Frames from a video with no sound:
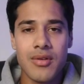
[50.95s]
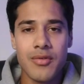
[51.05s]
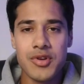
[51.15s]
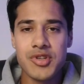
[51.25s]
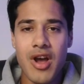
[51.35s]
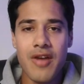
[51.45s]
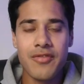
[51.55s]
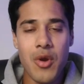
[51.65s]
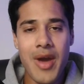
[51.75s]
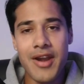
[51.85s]
First off,
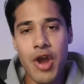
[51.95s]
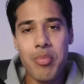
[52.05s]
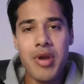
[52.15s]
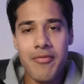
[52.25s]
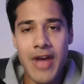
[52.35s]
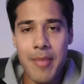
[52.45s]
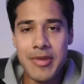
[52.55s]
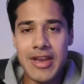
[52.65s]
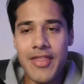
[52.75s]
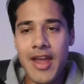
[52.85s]
go ahead and open up
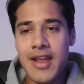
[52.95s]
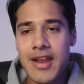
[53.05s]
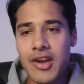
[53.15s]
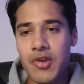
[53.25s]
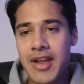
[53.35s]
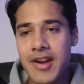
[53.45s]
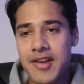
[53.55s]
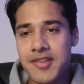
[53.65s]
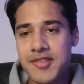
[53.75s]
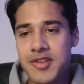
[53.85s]
Vapi and then hit Create
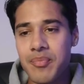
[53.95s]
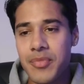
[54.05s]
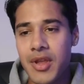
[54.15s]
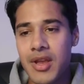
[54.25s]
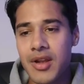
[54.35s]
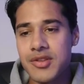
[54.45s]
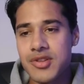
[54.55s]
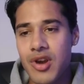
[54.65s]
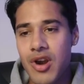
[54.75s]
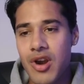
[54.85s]
Assistant. You can
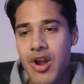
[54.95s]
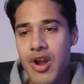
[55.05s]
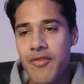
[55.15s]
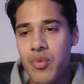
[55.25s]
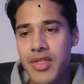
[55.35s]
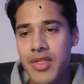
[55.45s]
start off with the